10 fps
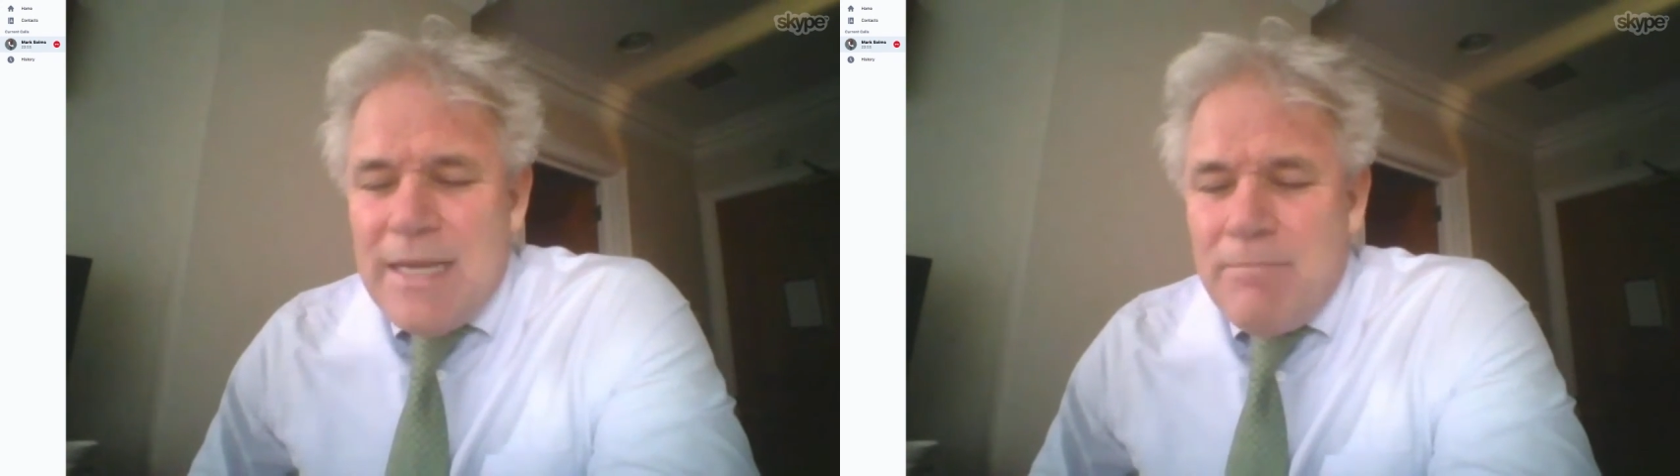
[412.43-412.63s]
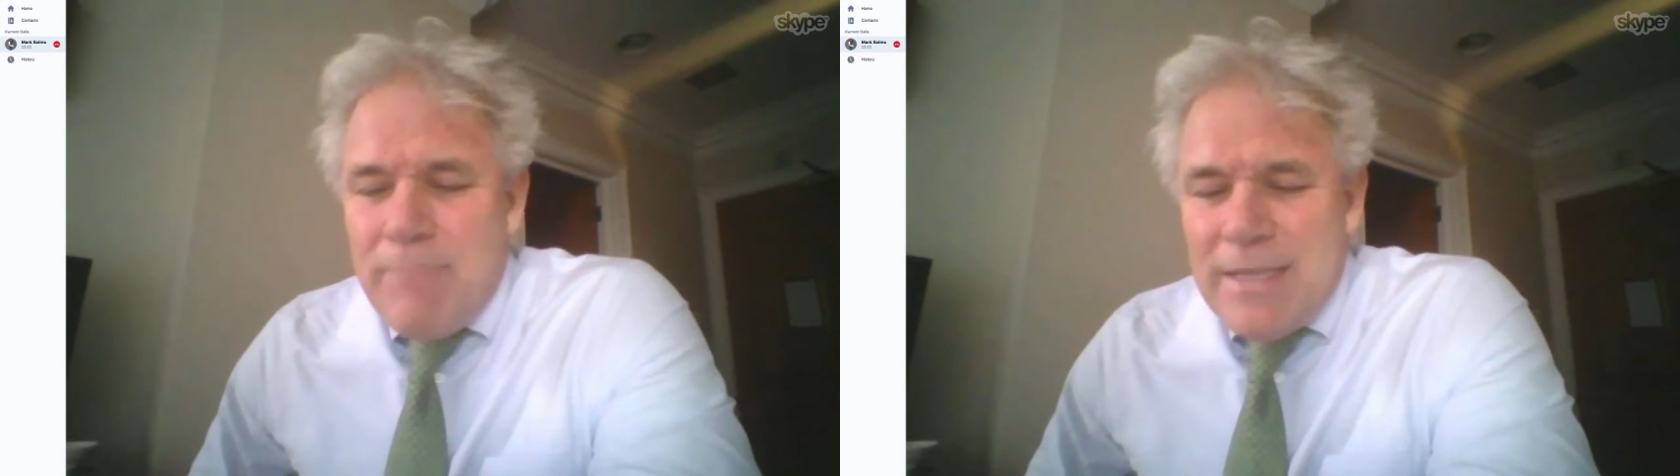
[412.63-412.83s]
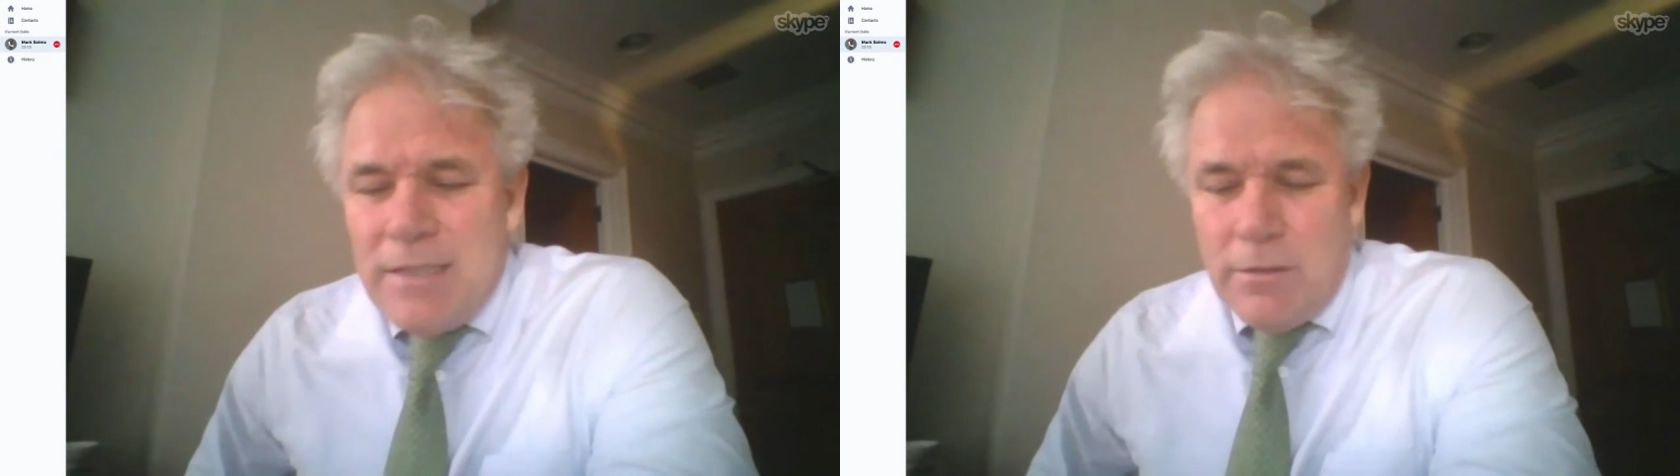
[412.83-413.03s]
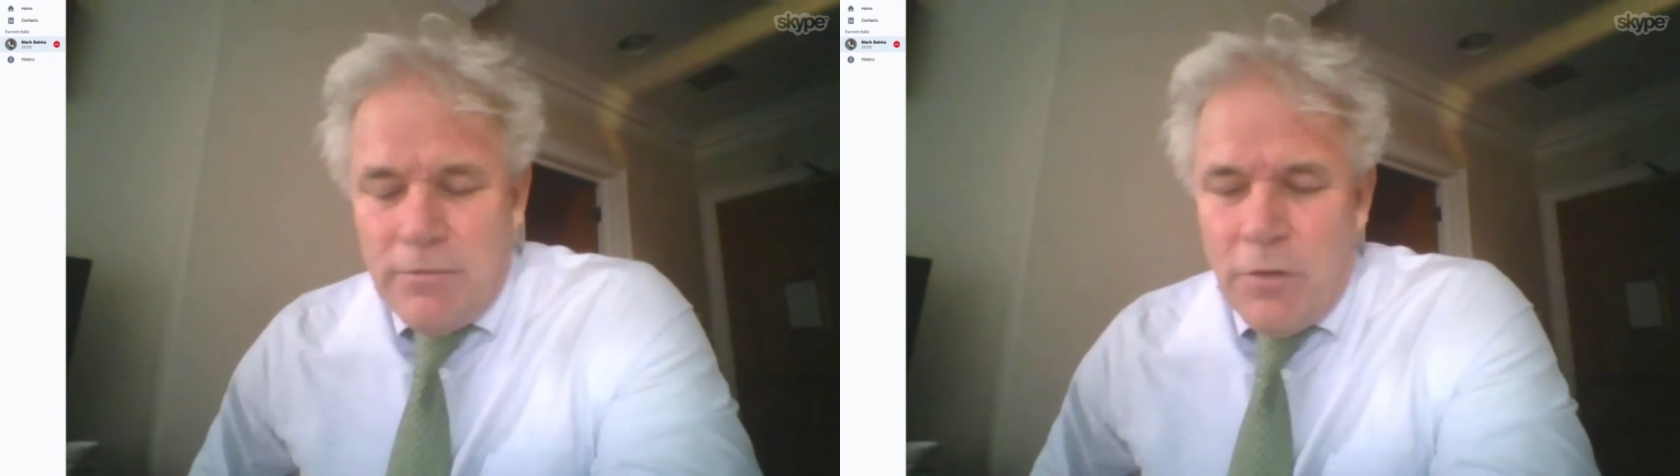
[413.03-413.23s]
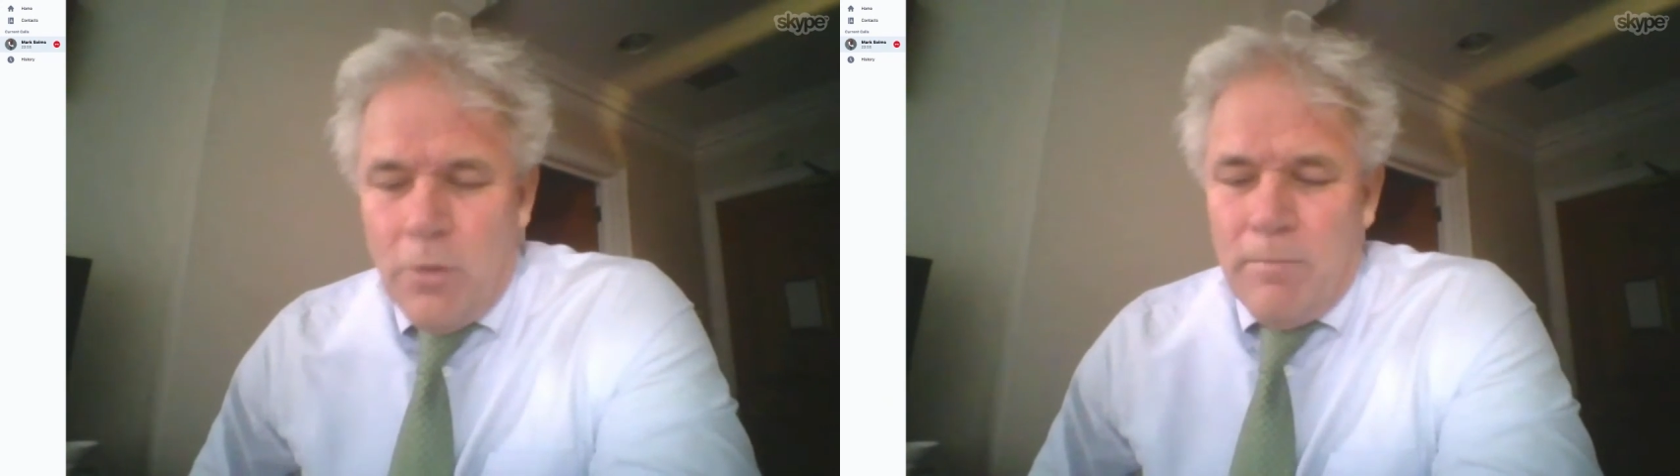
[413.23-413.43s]

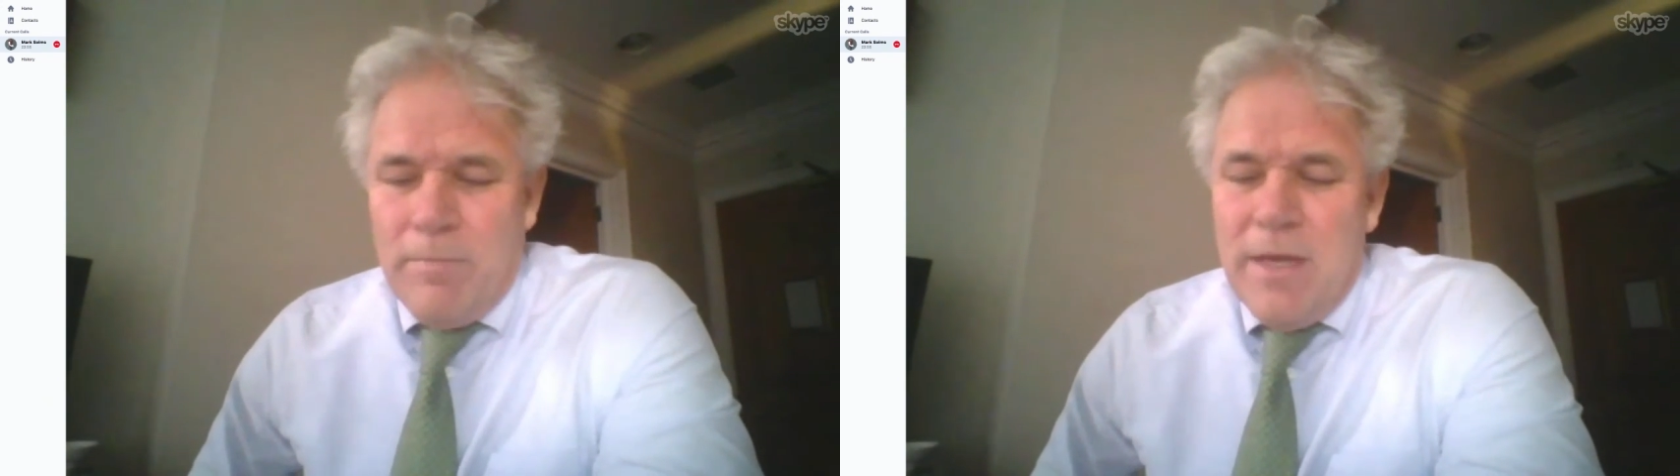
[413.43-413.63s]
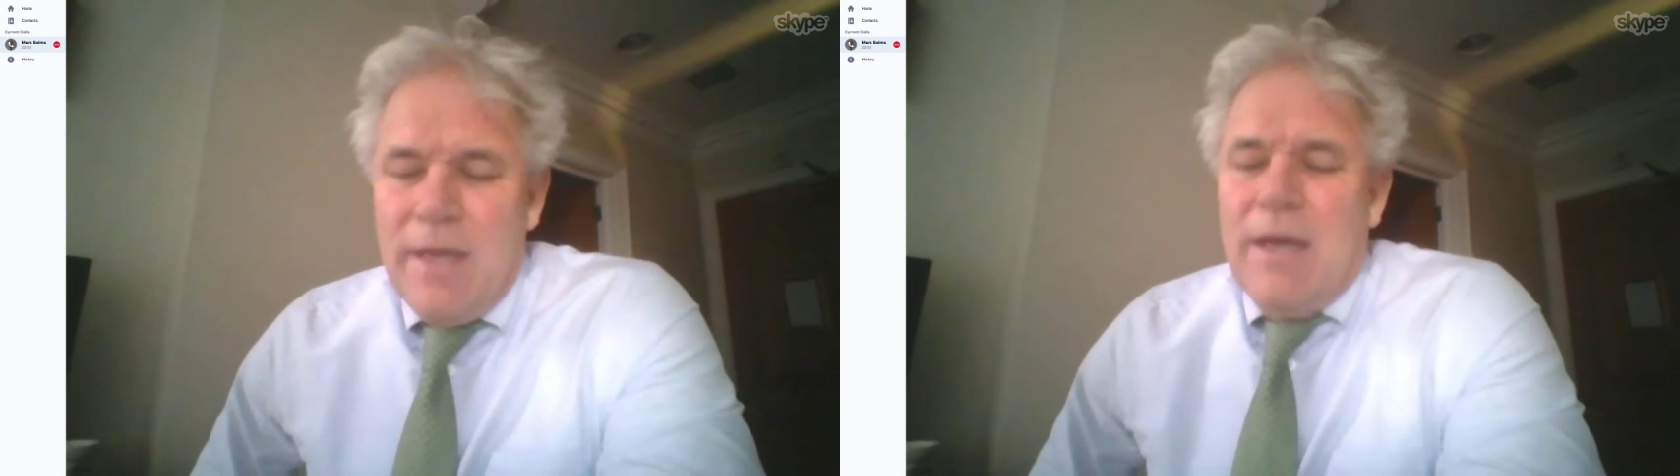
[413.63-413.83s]
elemental form